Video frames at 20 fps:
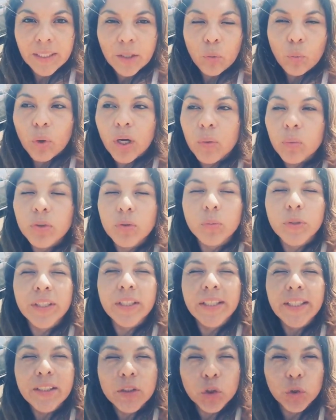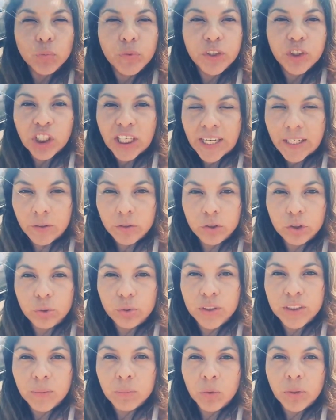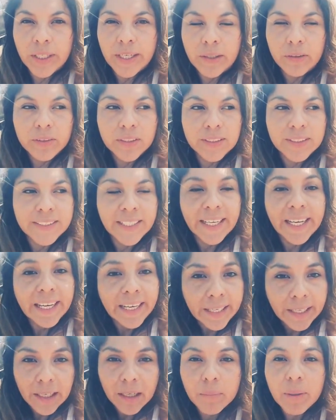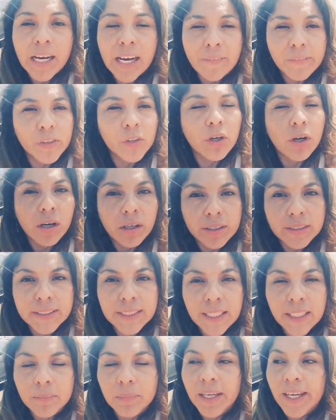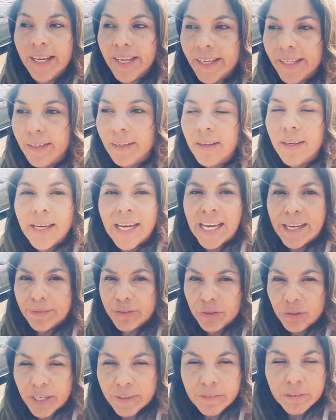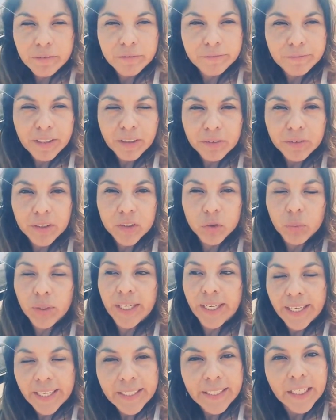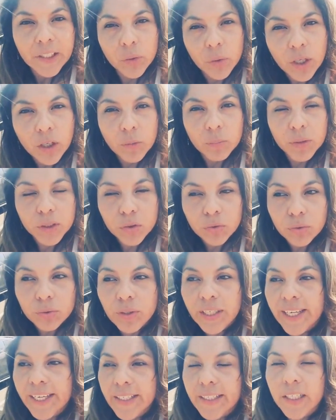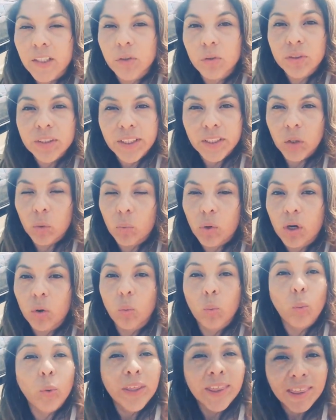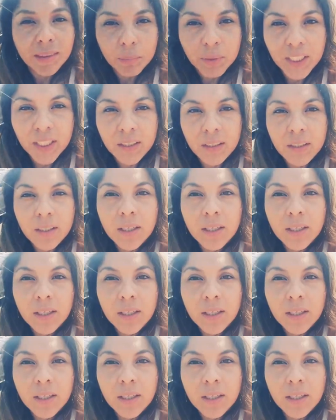Why would we need to reach out to someone else and say, "Hey, I'm having a hard time. Hey, have you ever felt this way? Hey, can you help me through? Hey, can you take a walk with me?"